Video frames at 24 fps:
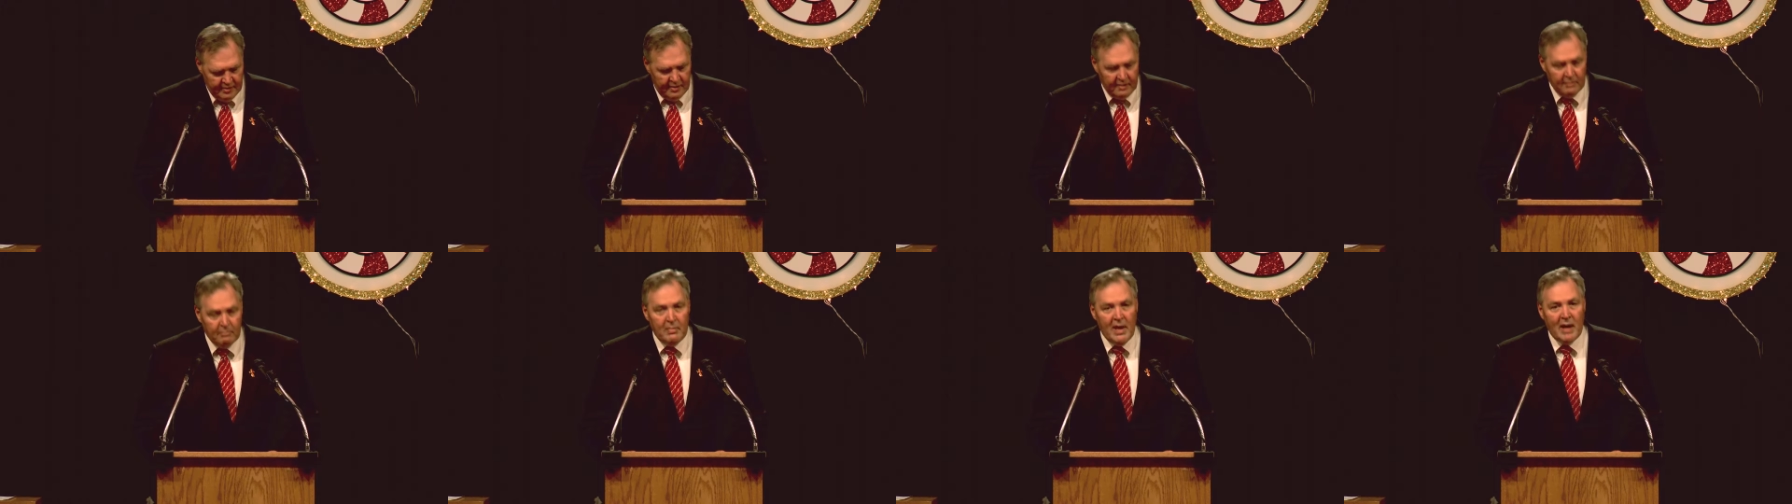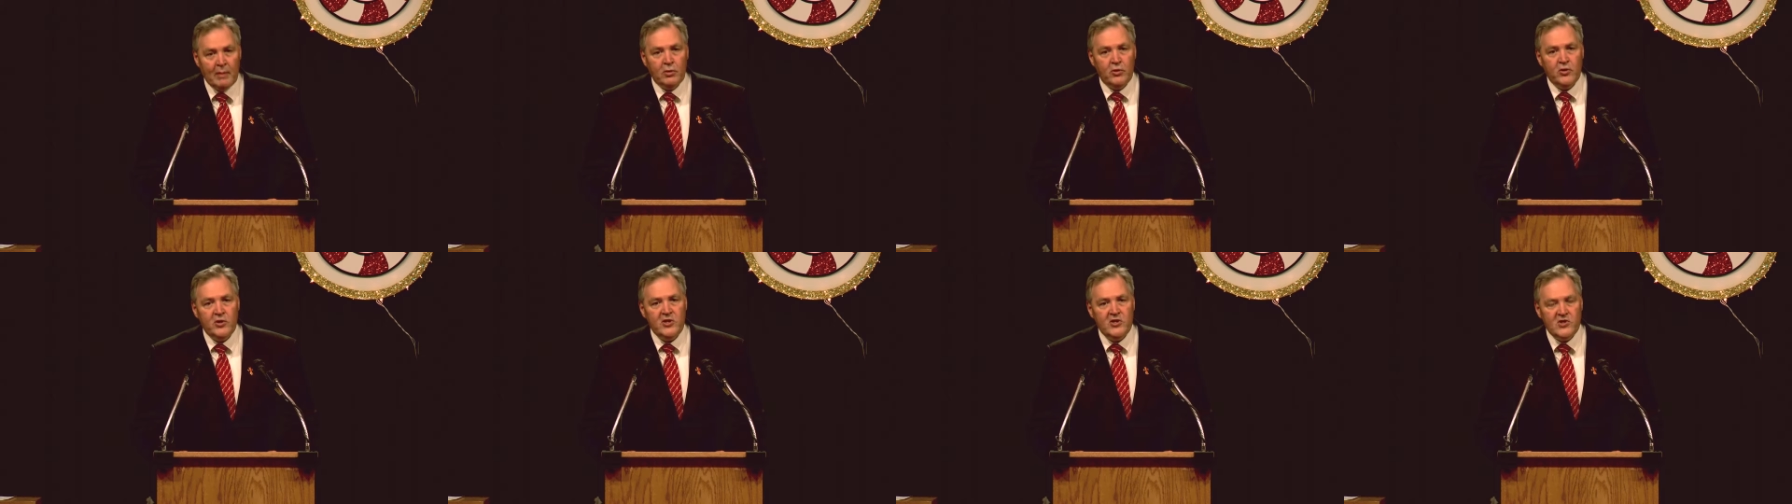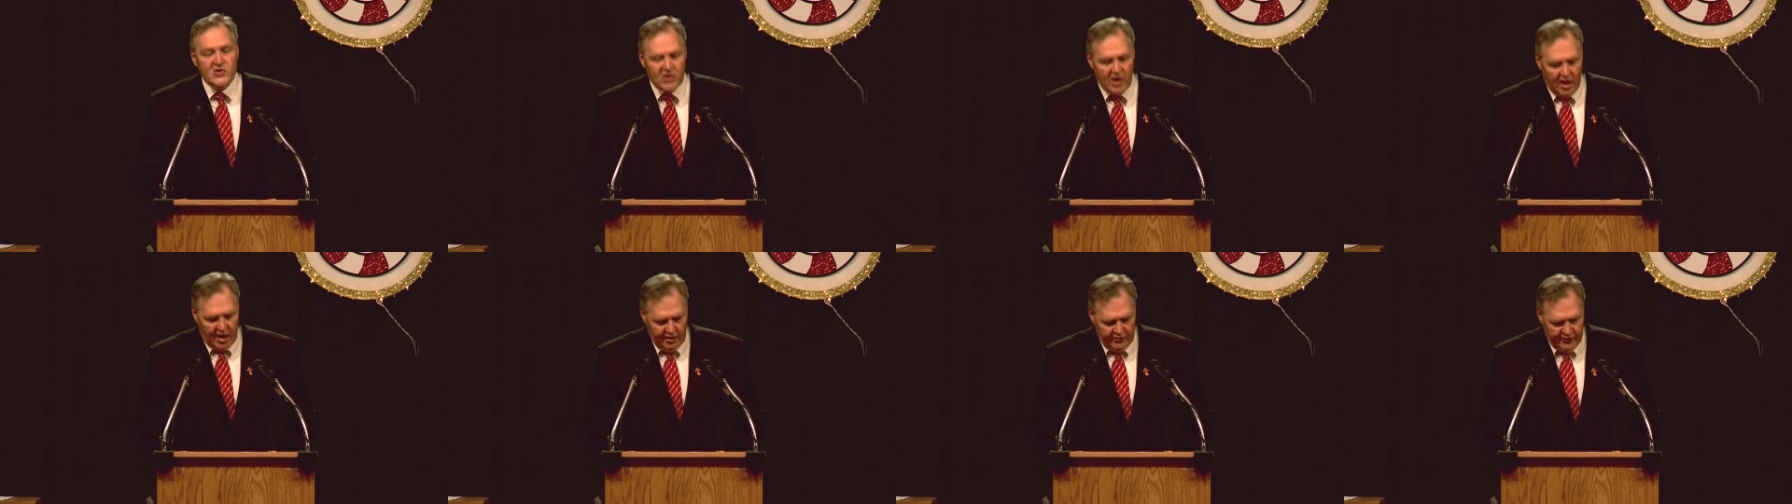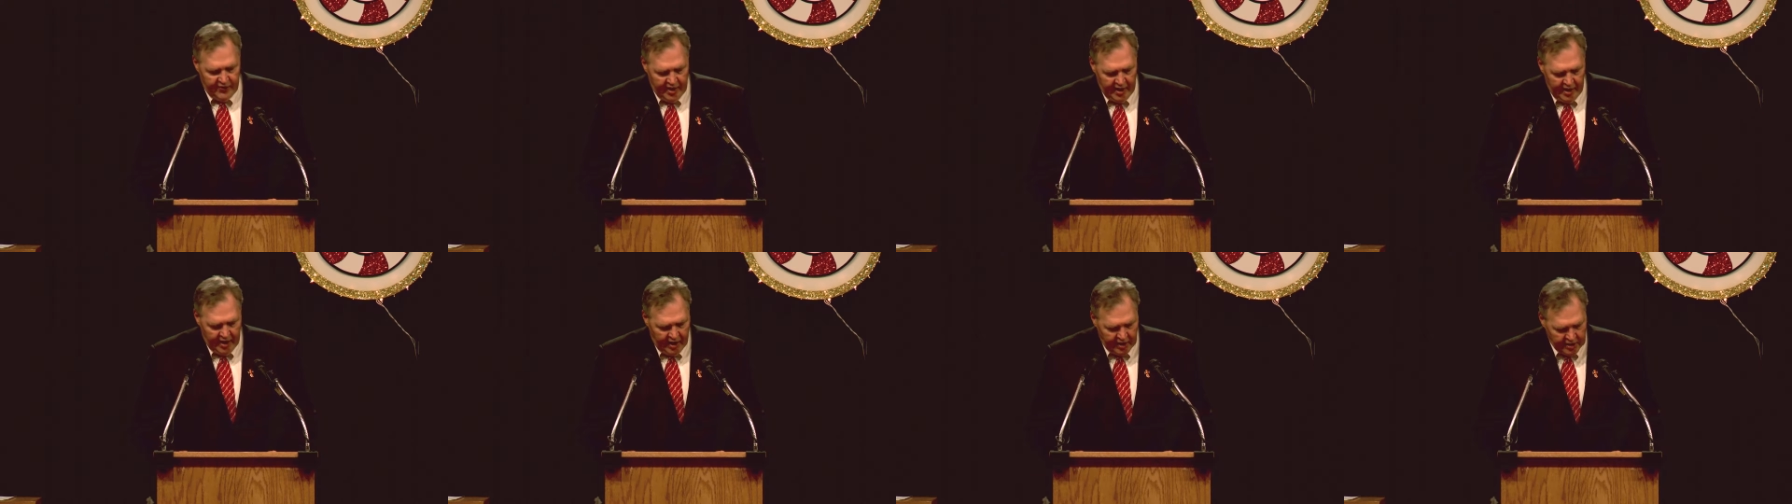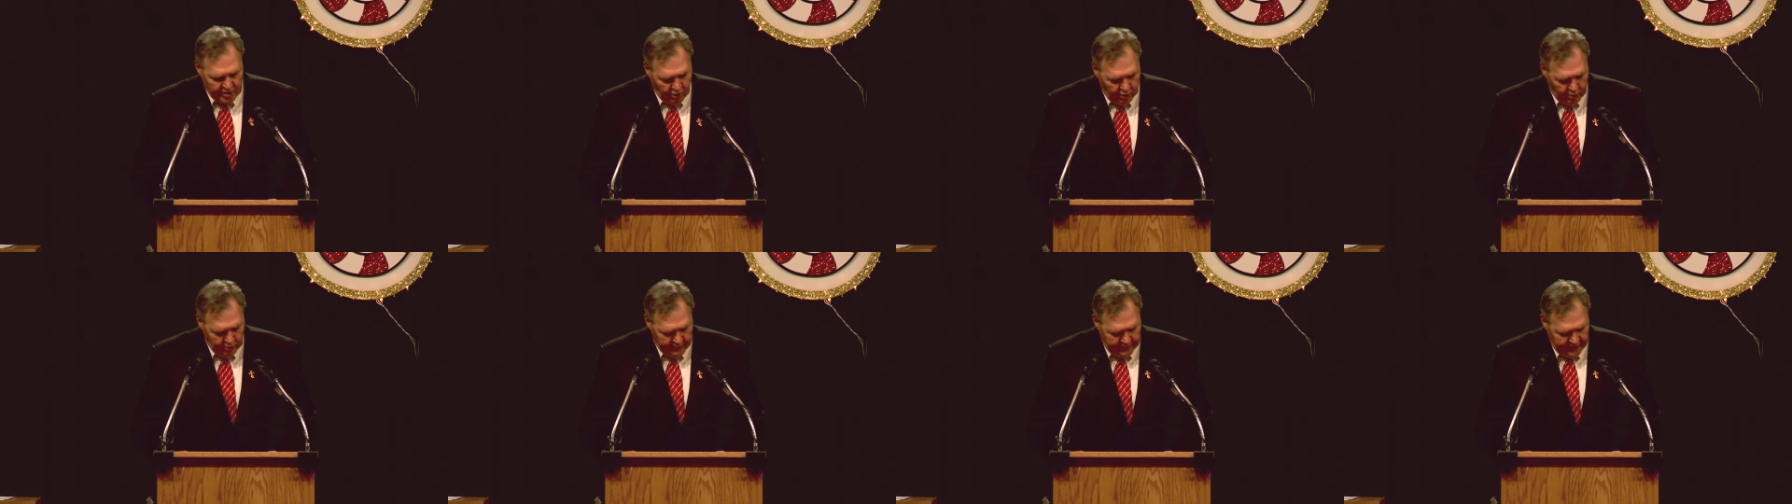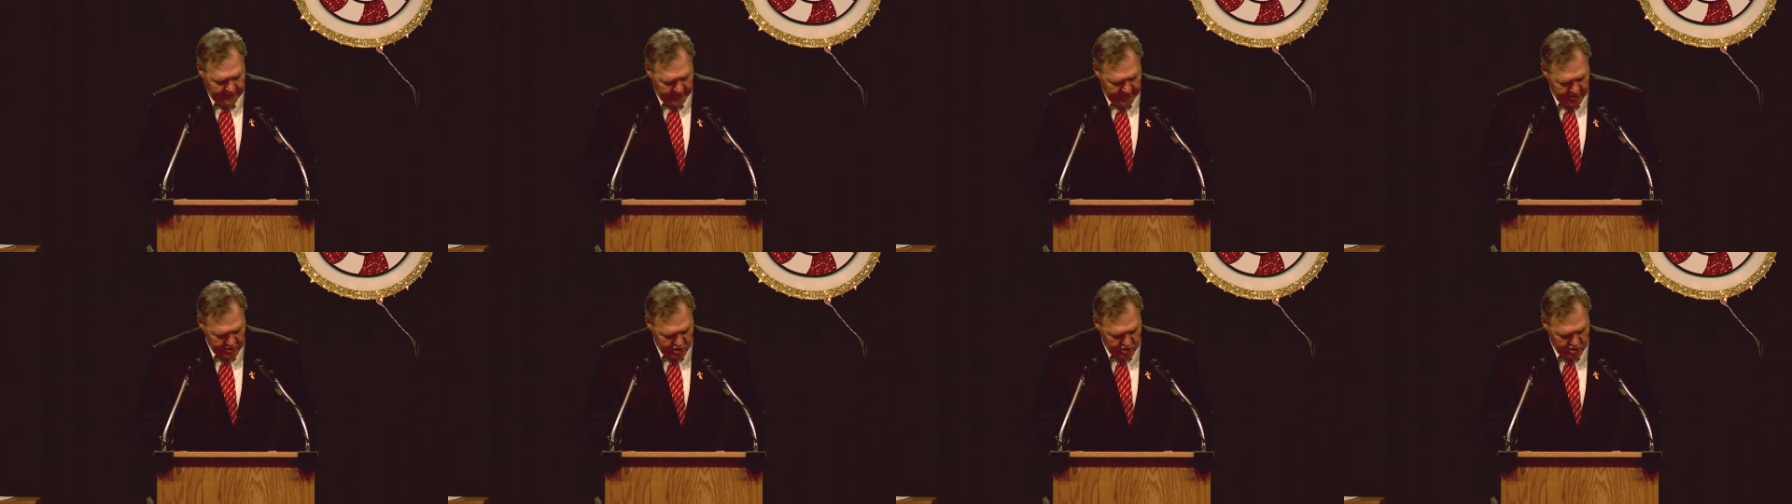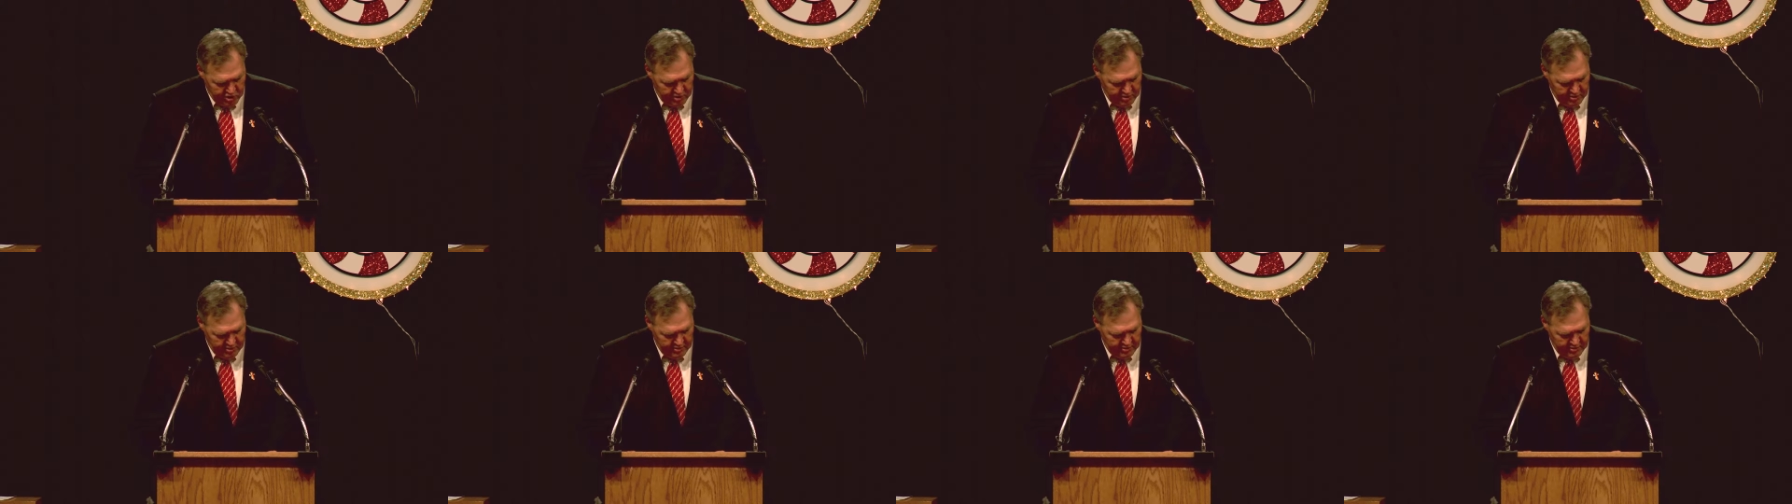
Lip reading: Memories of a Goldfish,